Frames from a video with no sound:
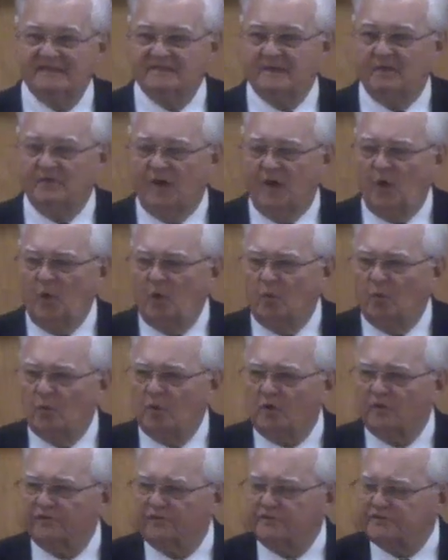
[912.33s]
on the whole work
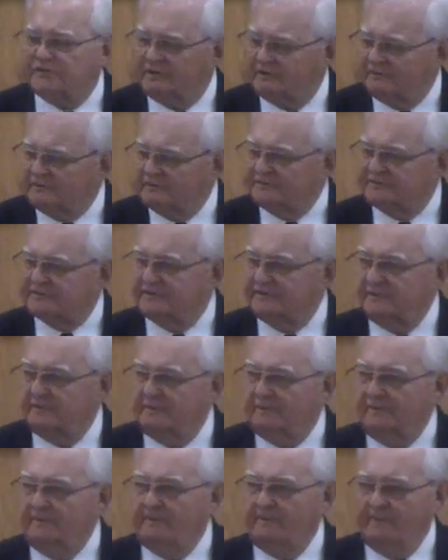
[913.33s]
of the church
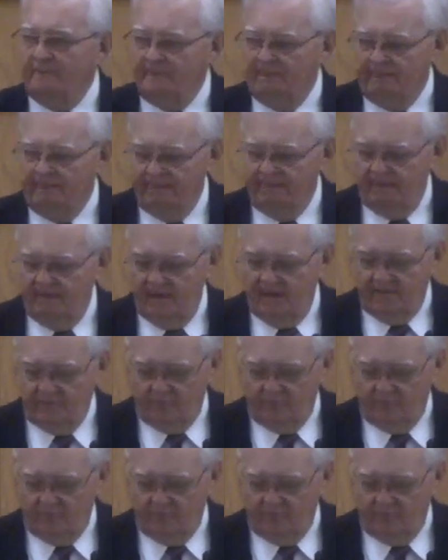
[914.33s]
and the